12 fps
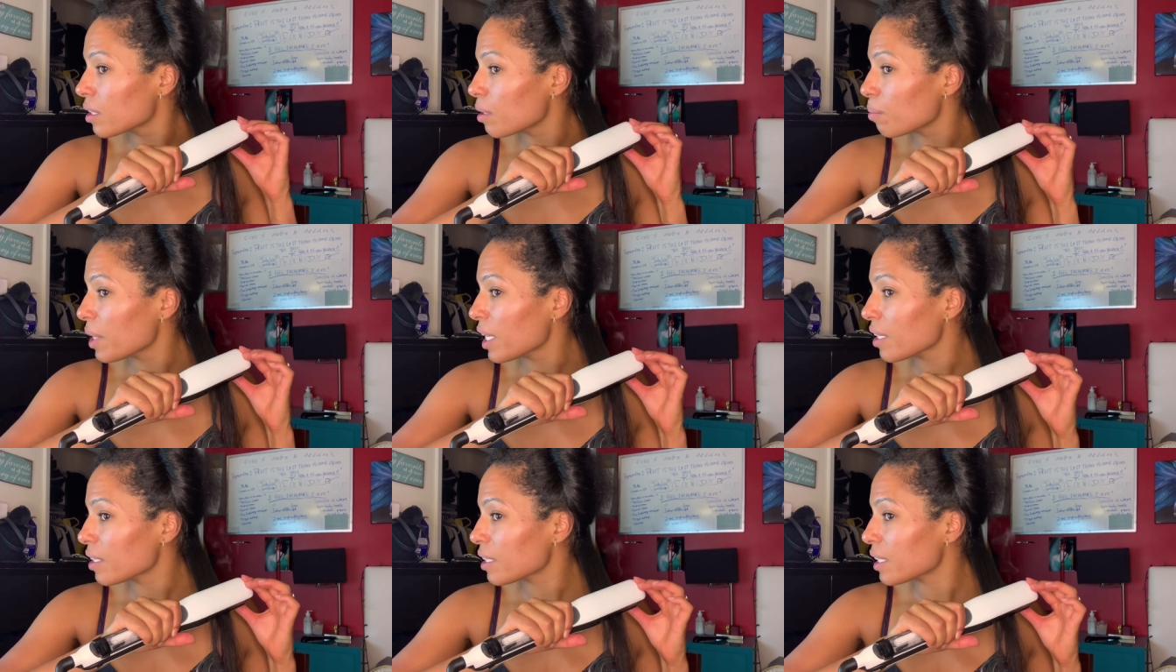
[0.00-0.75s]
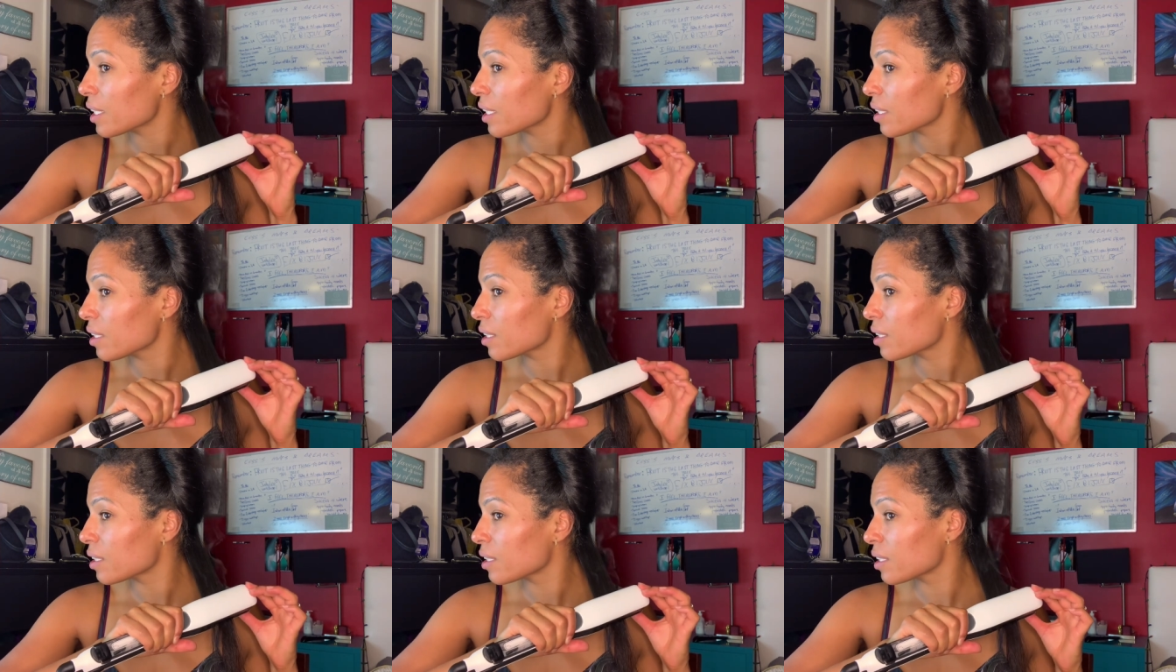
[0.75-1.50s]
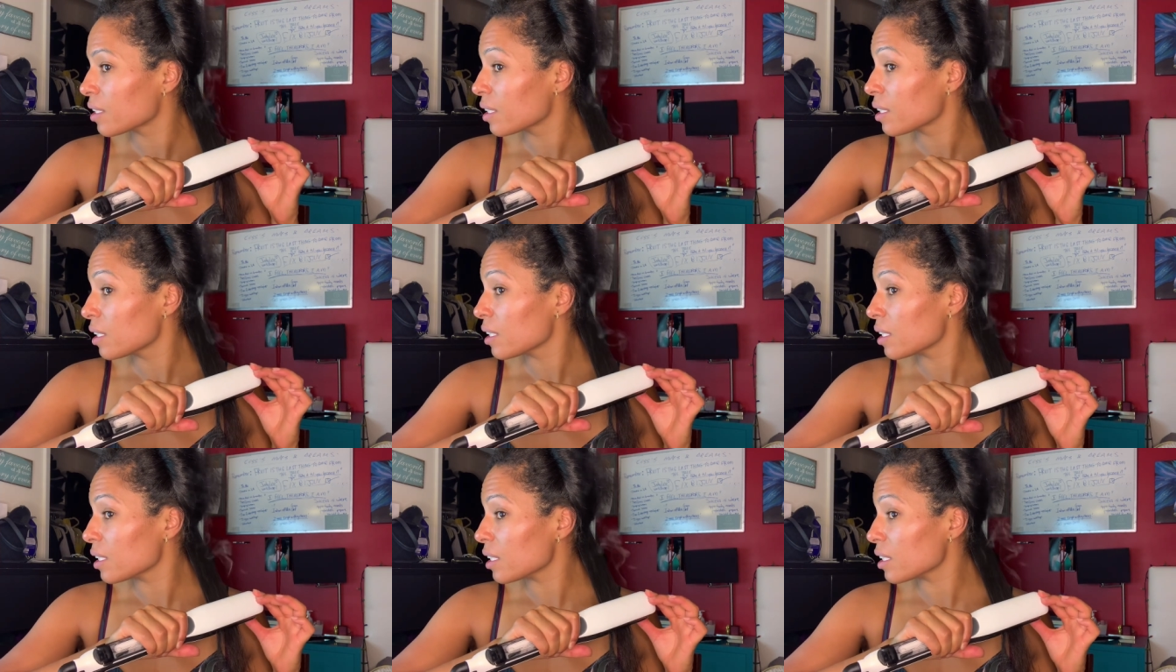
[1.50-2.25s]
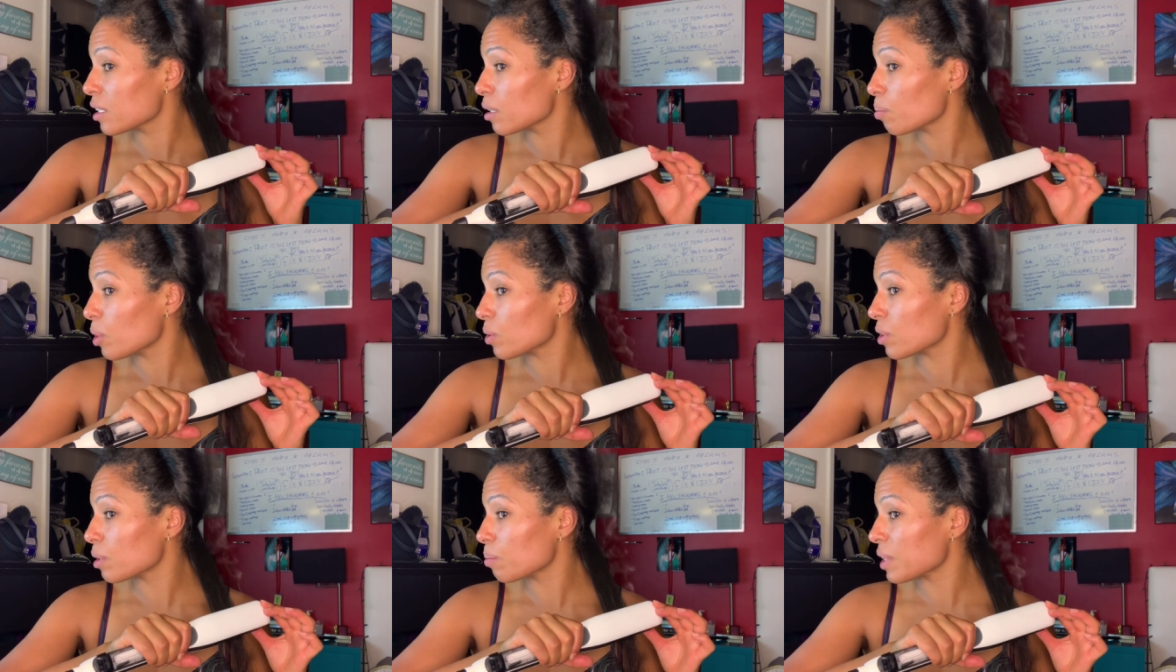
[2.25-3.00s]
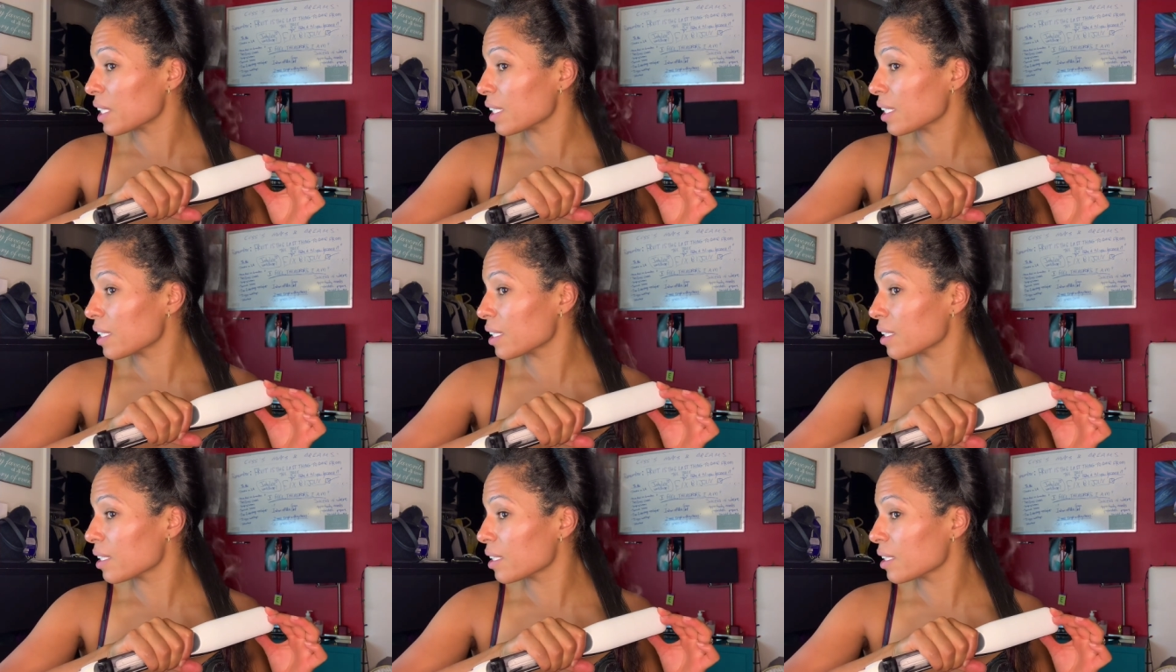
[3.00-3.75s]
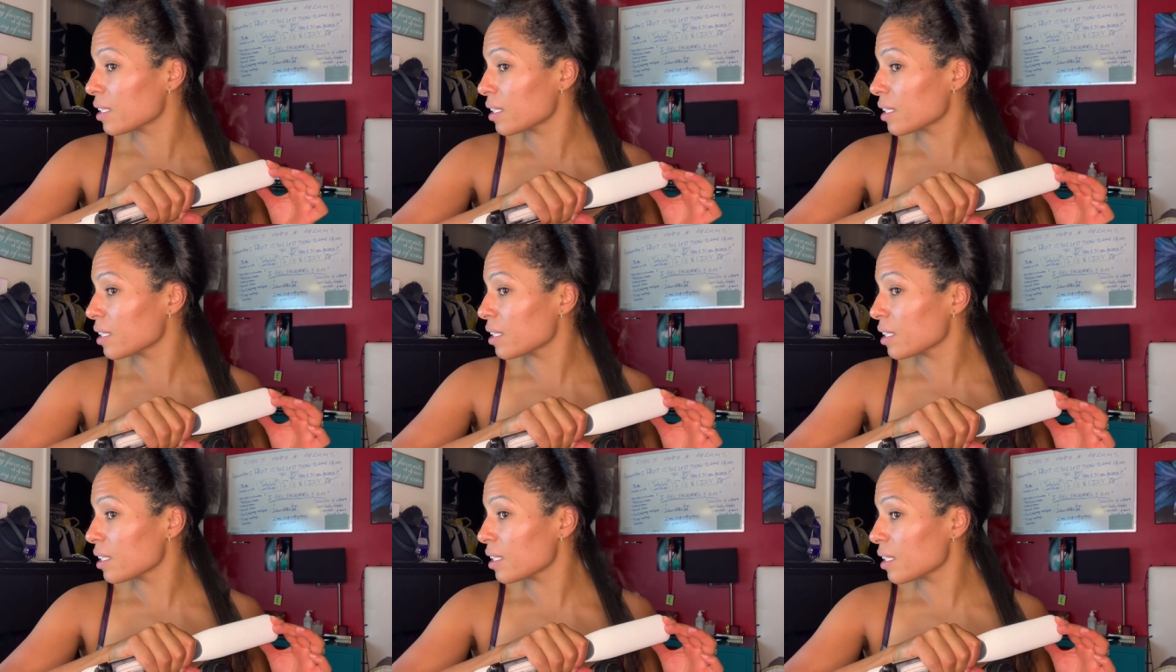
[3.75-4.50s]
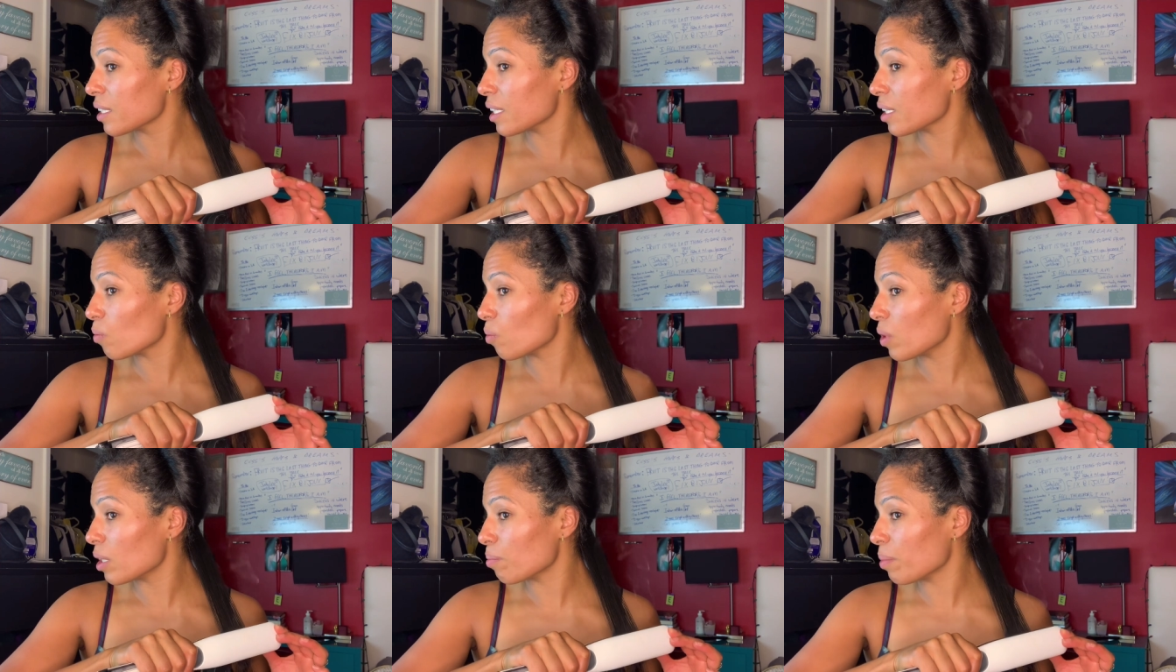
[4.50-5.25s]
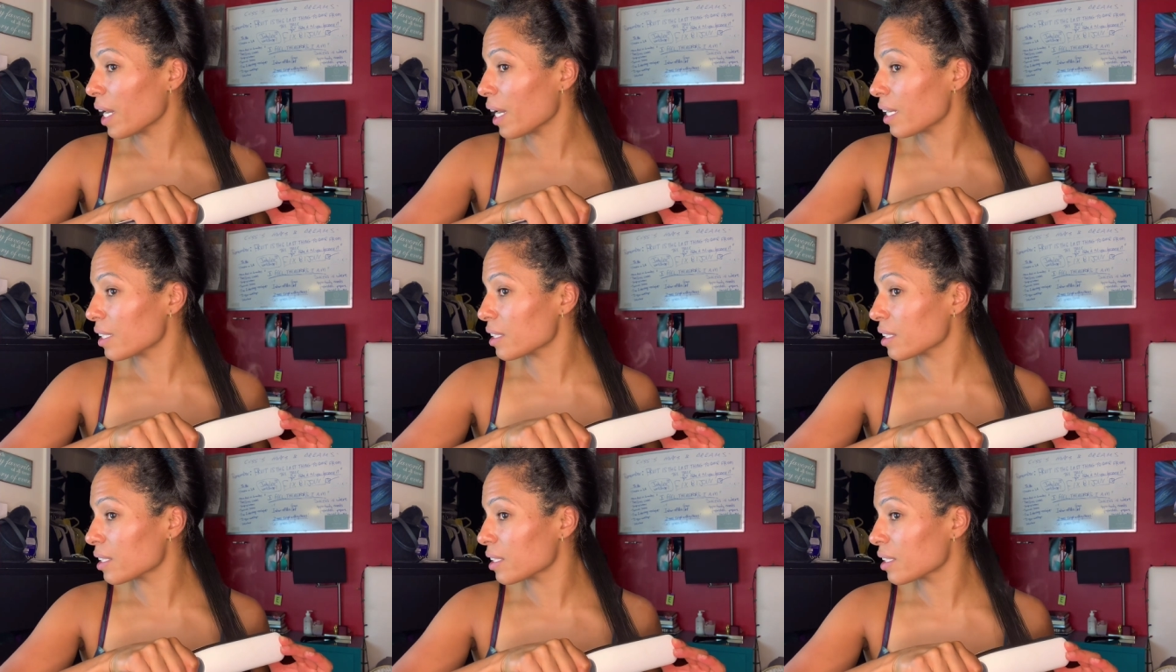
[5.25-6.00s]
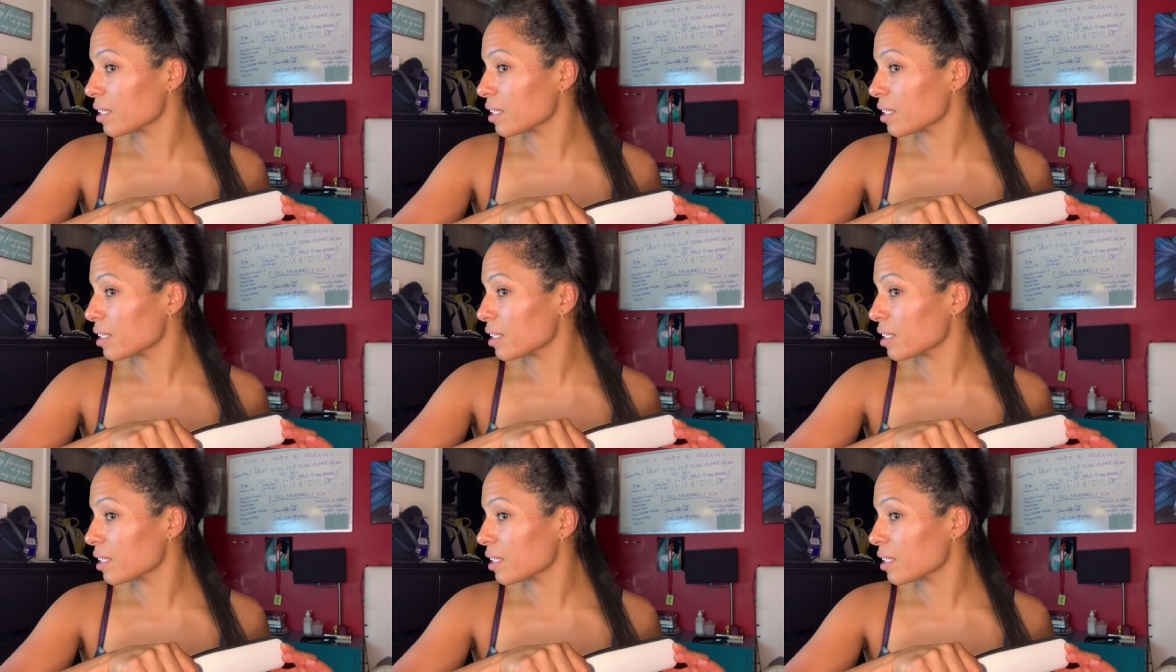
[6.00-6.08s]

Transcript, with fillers: Apparently, it's supposed to be a one pass